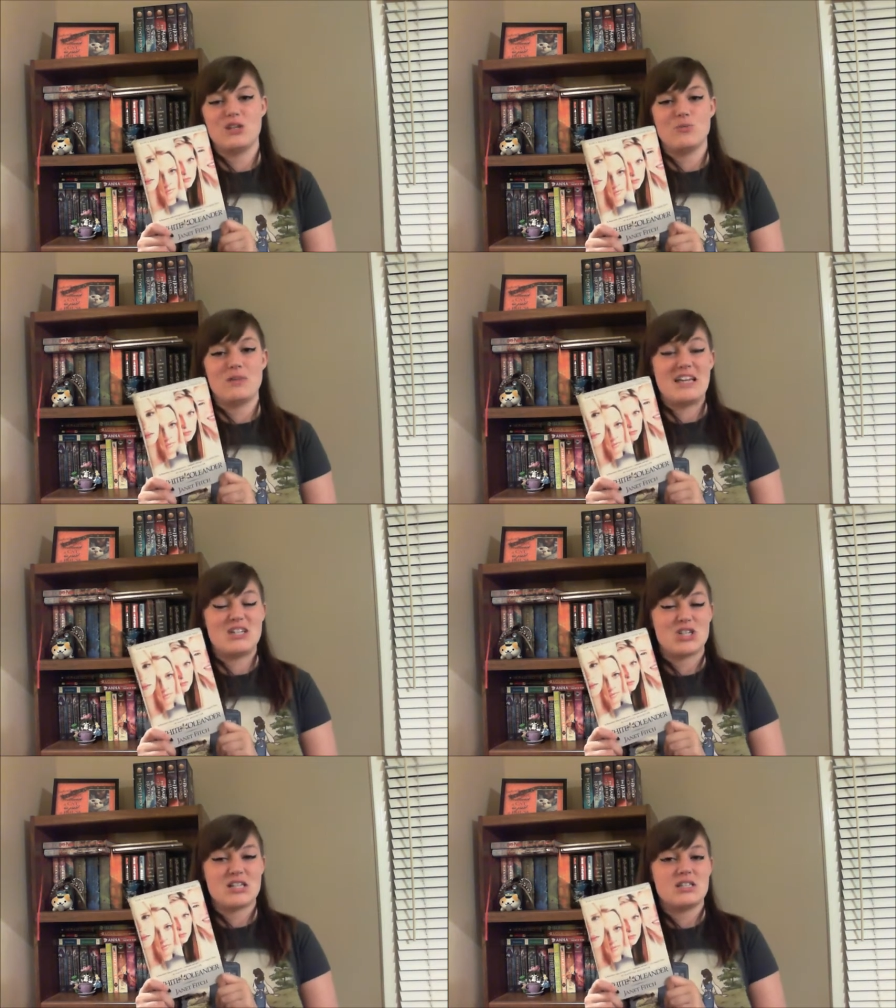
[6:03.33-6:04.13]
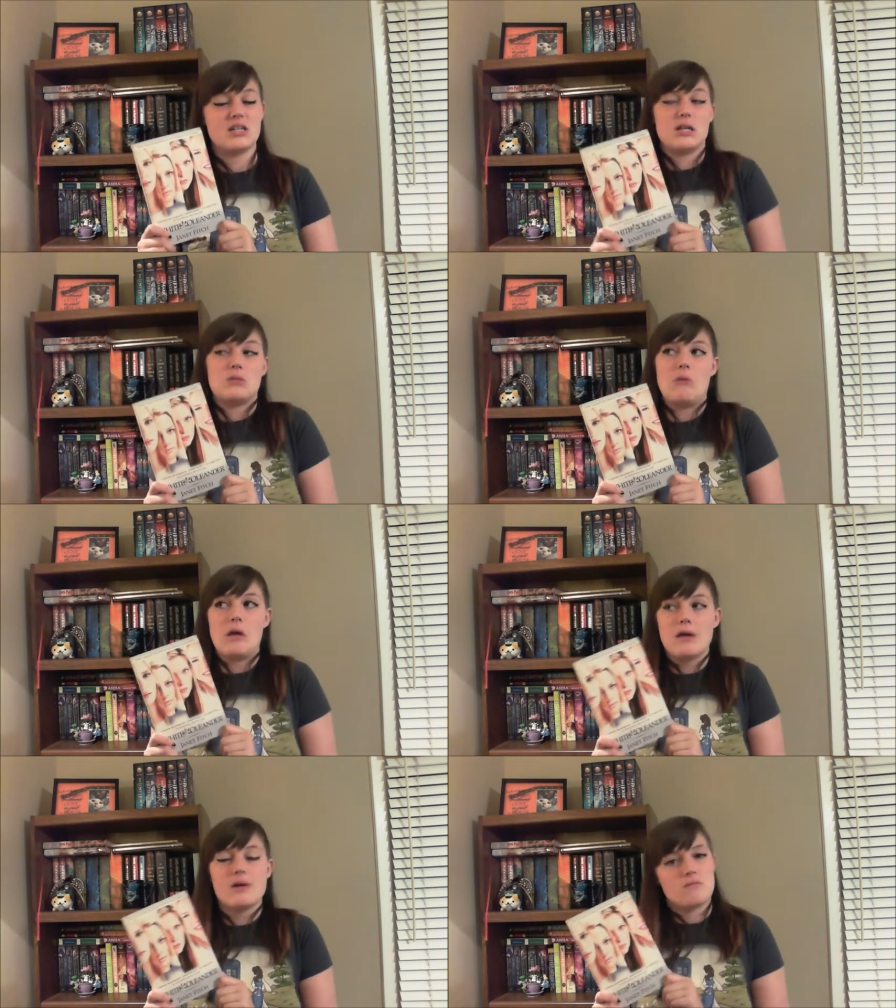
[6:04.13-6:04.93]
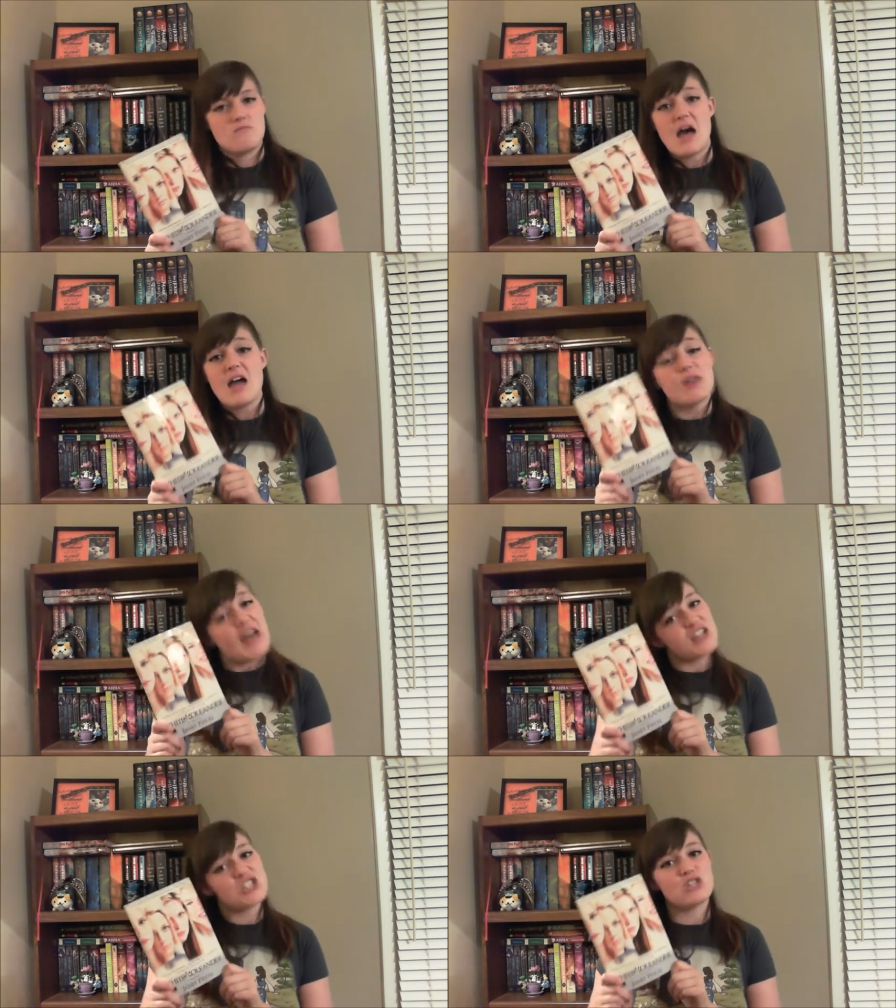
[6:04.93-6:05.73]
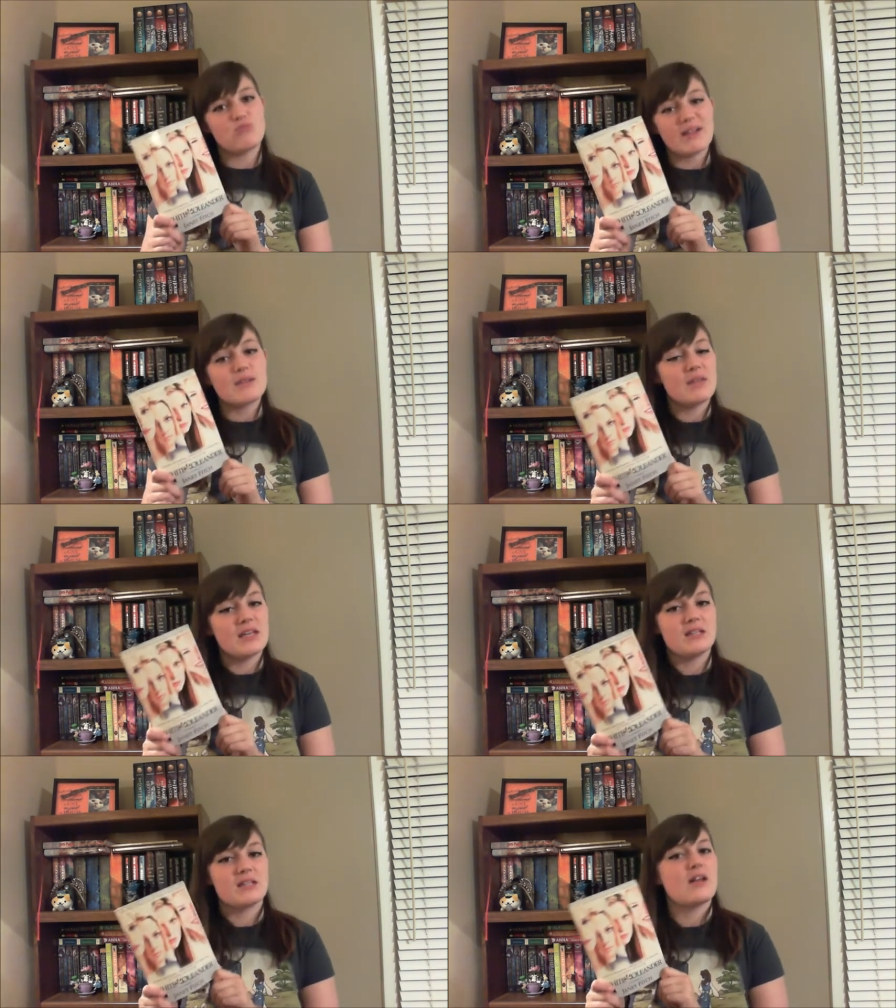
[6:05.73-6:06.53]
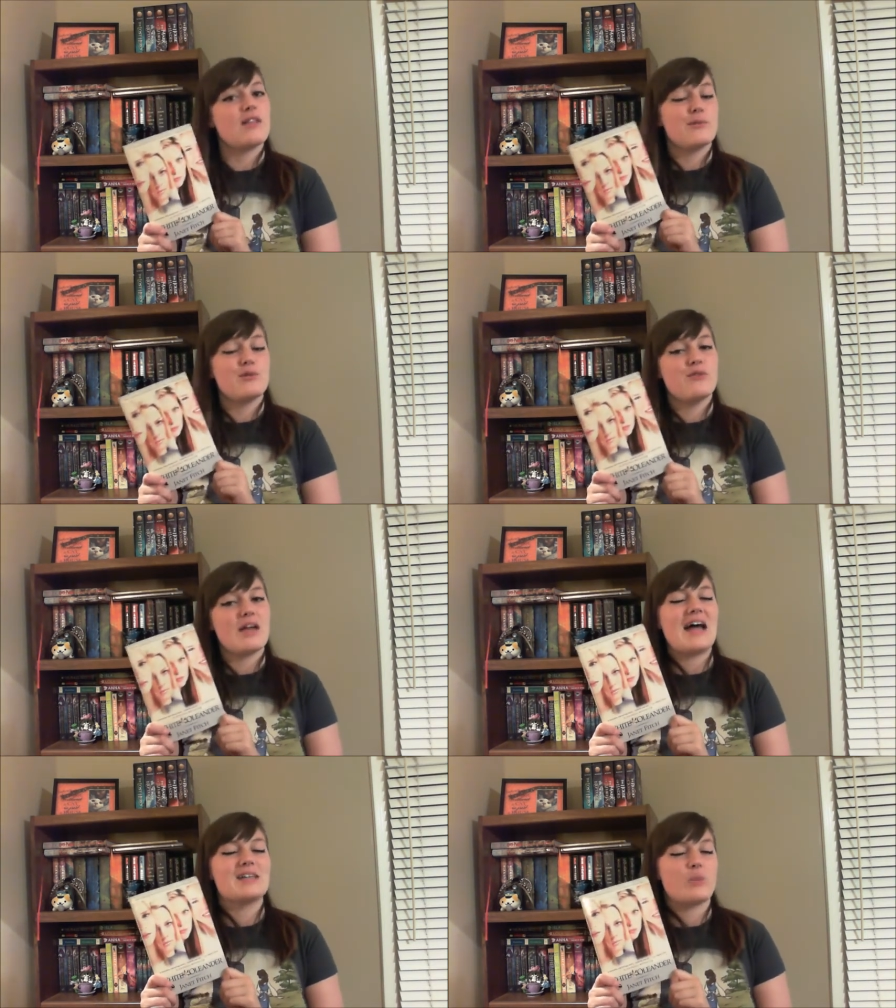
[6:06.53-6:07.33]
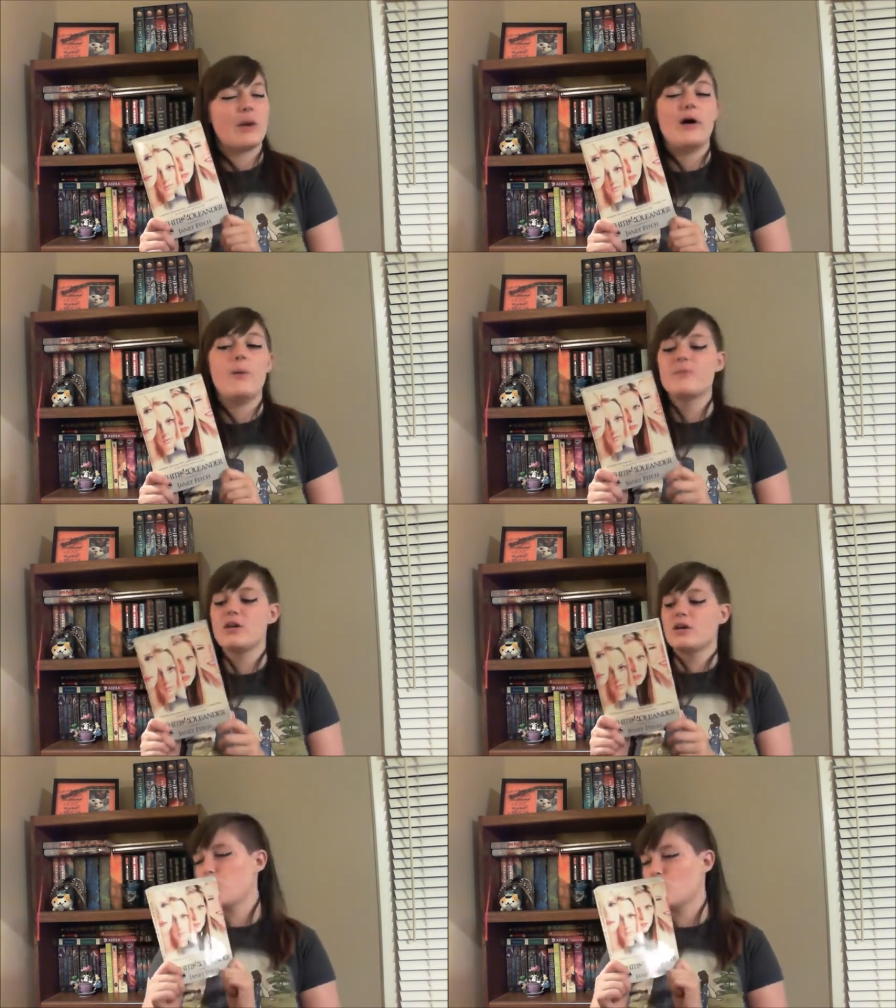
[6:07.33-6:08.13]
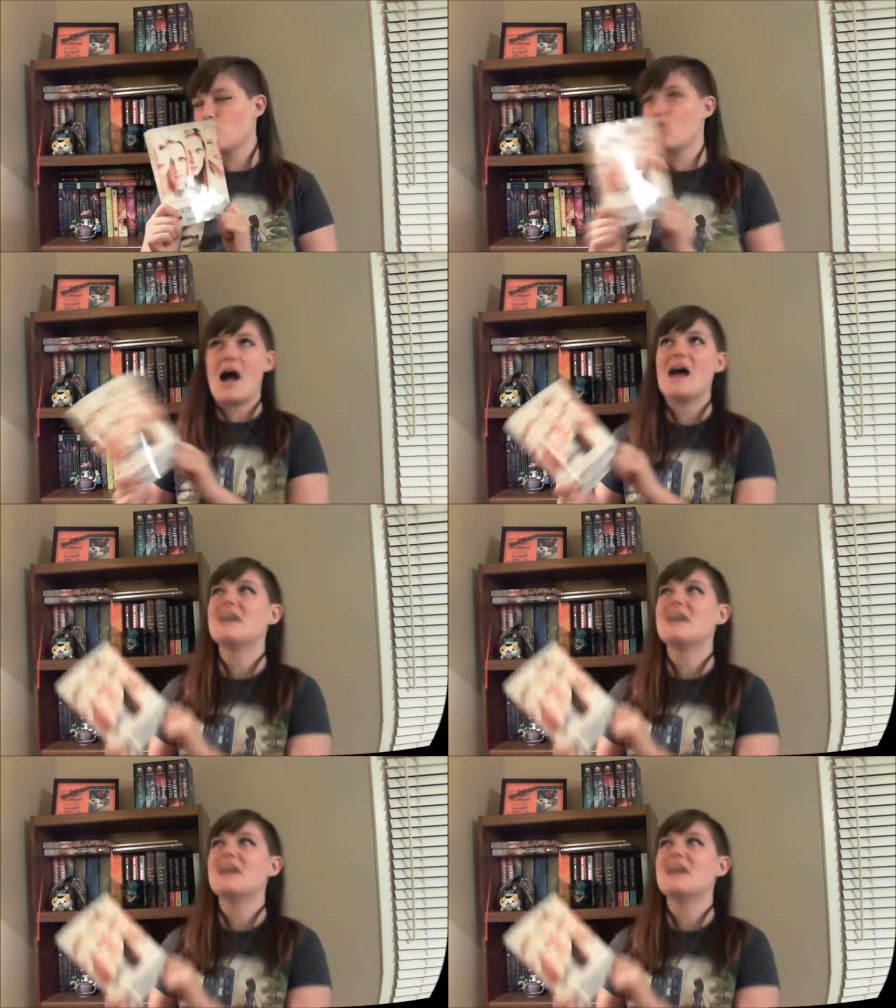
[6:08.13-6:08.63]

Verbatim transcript: you'd be interested in, I would actually recommend the movie as well. Mwah.